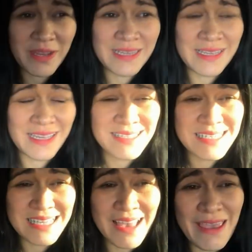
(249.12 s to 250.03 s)
that he can
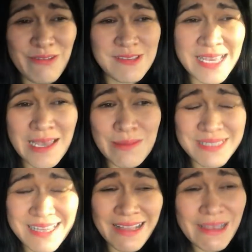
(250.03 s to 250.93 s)
save
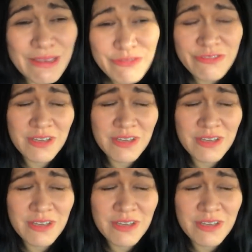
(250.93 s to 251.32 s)
Sam's life